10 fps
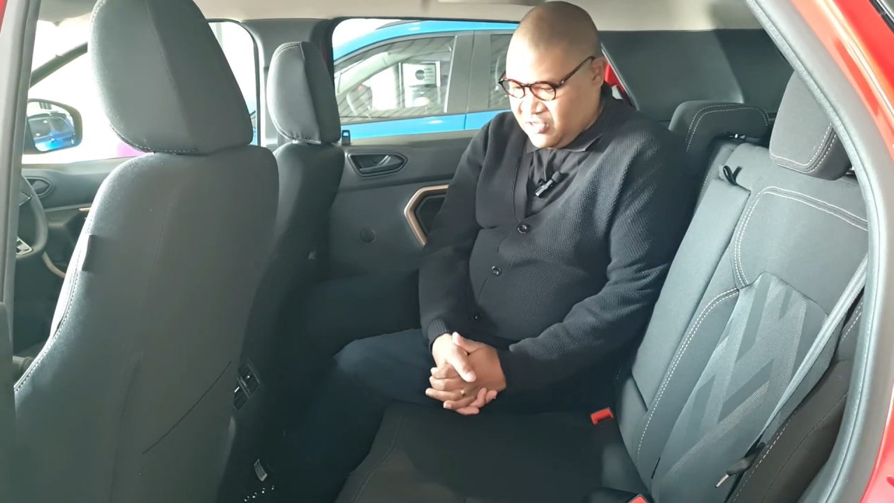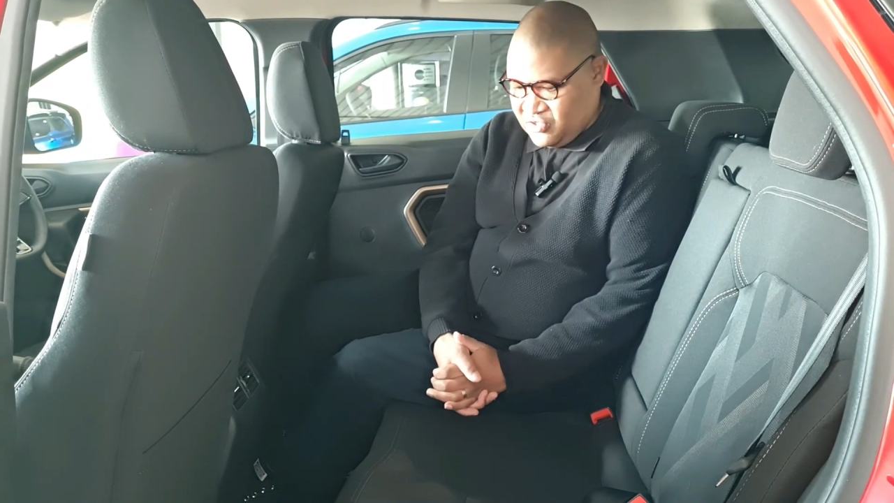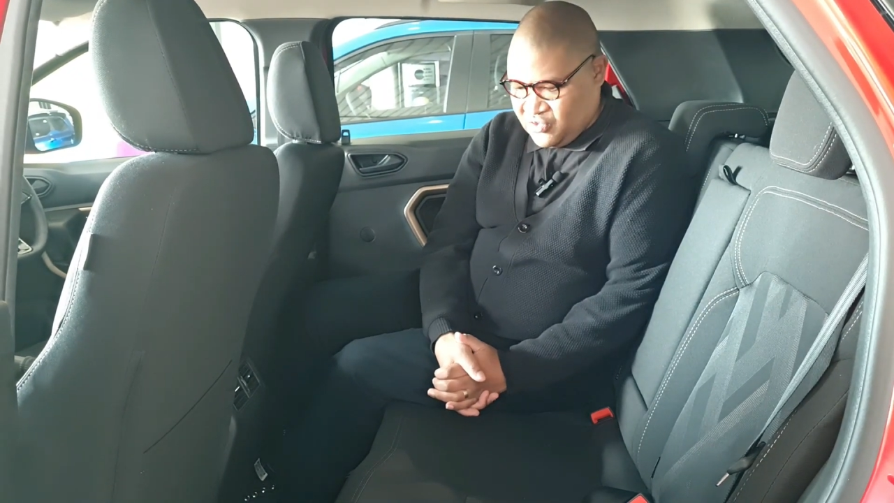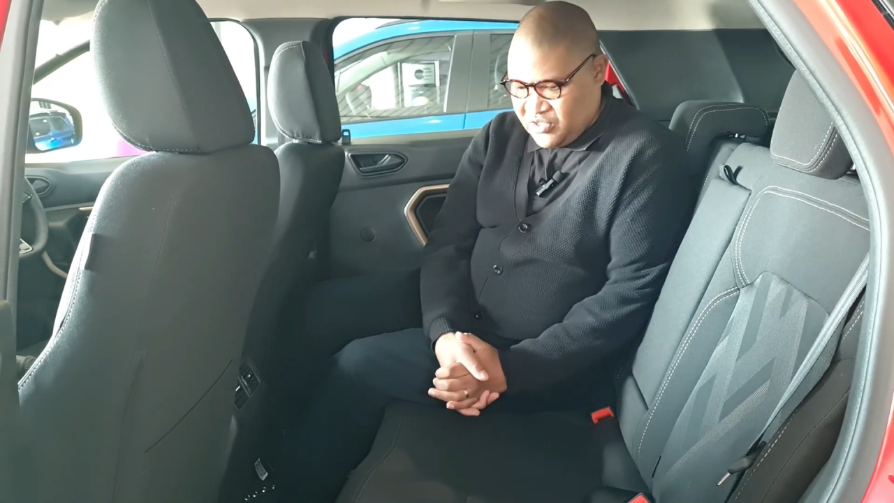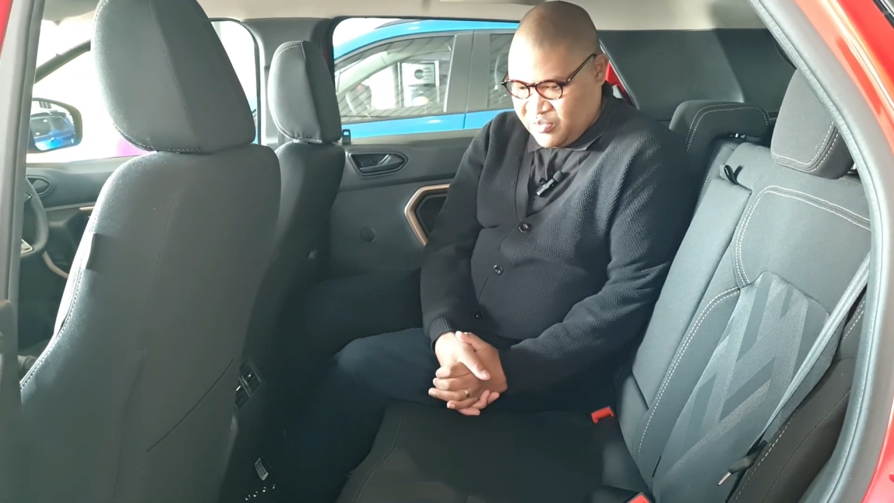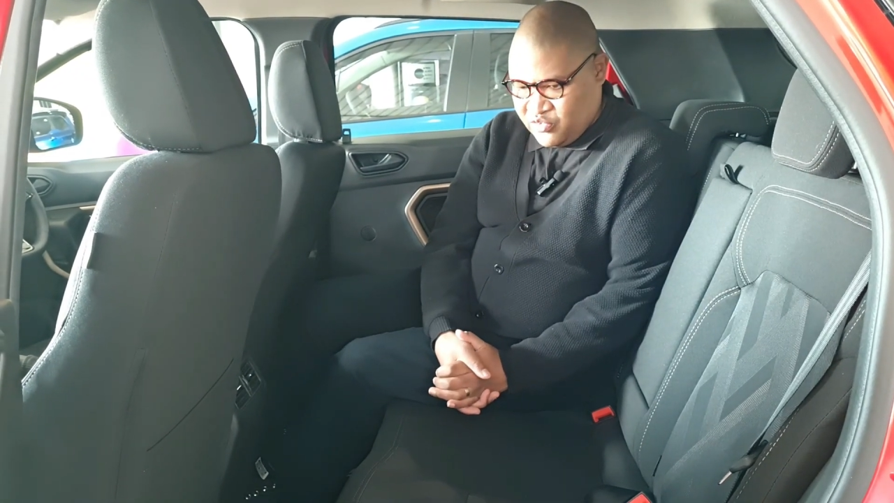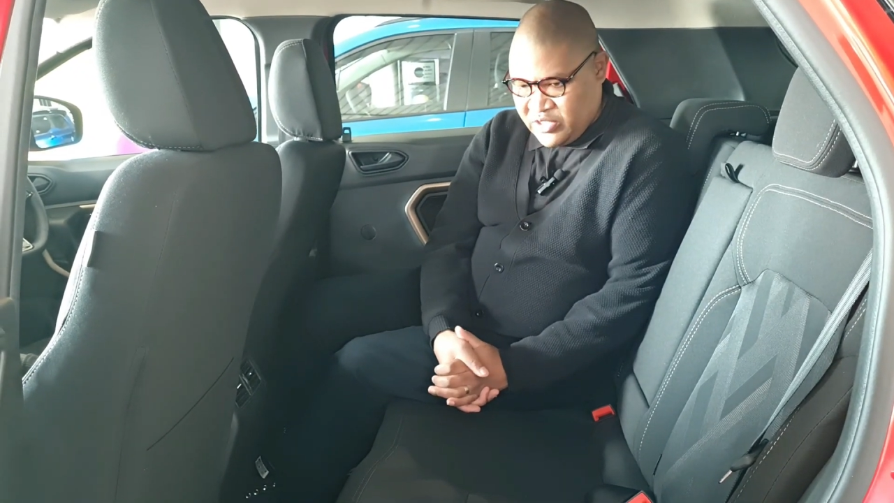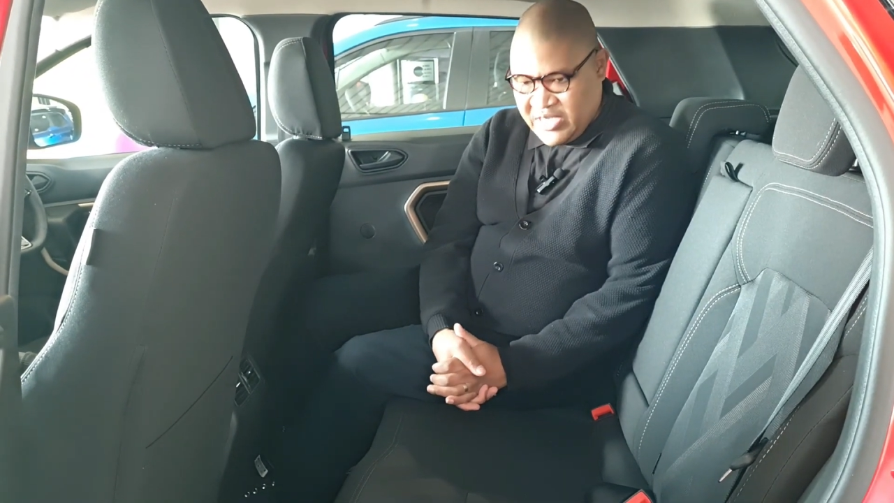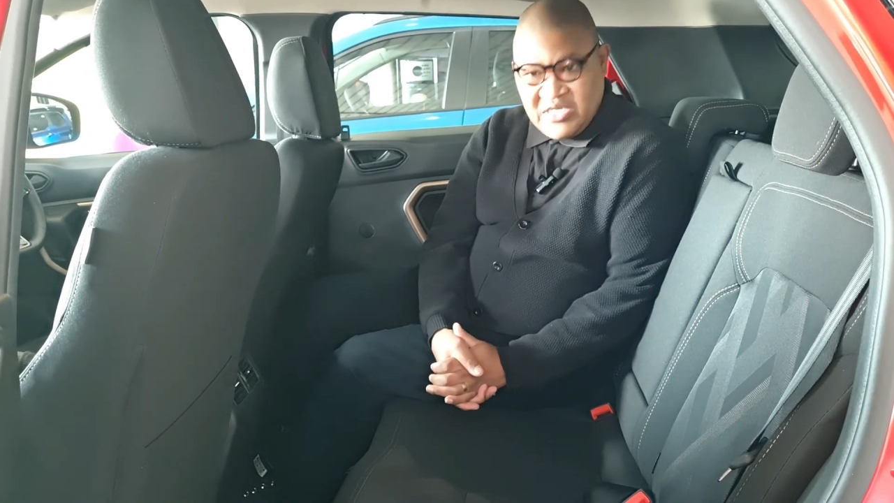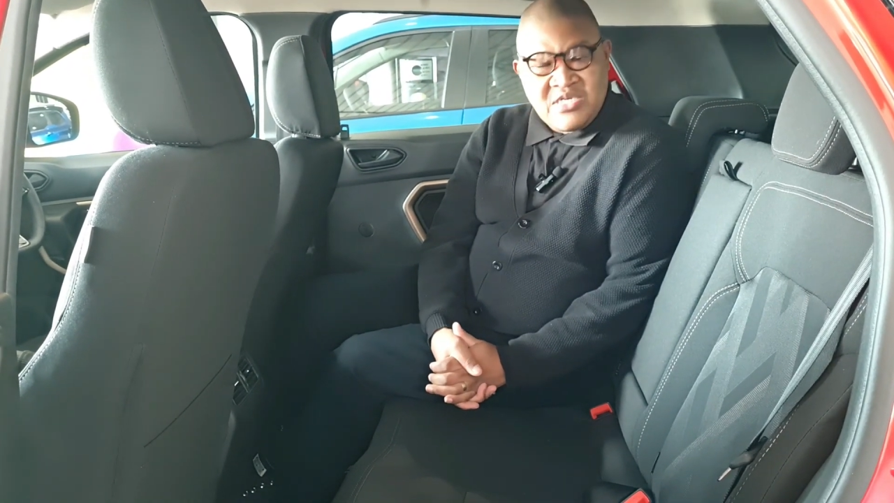
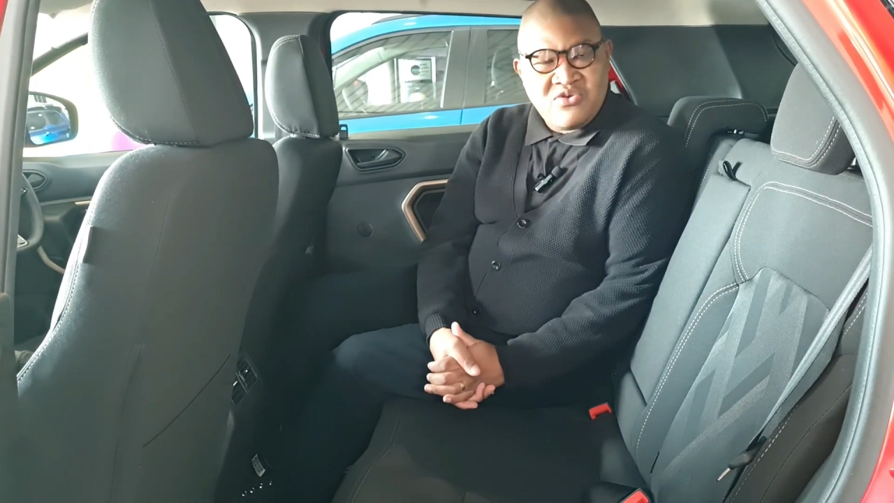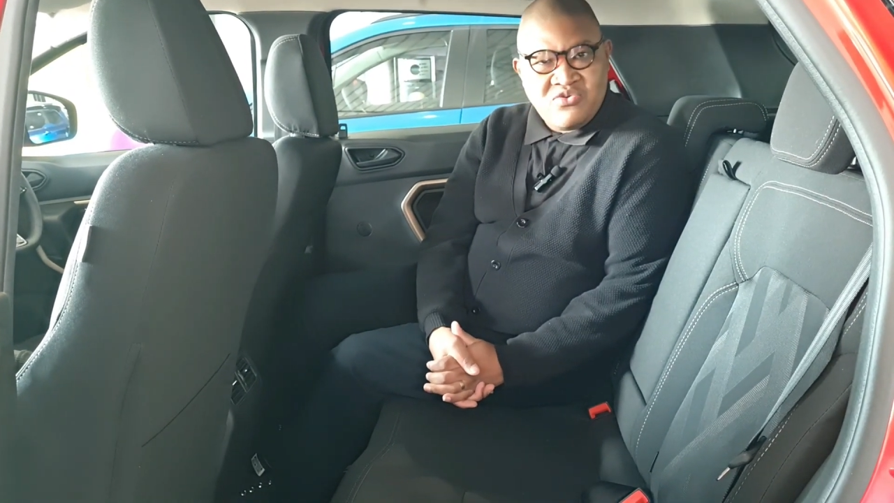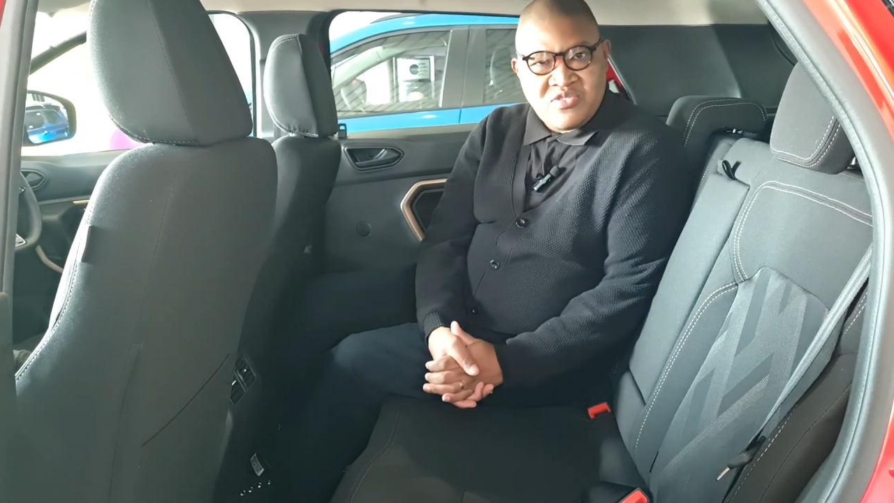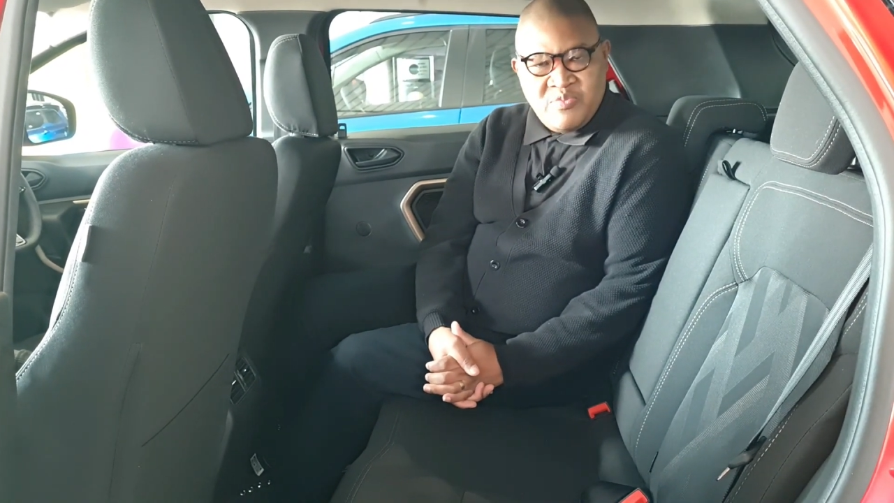suitable and it looks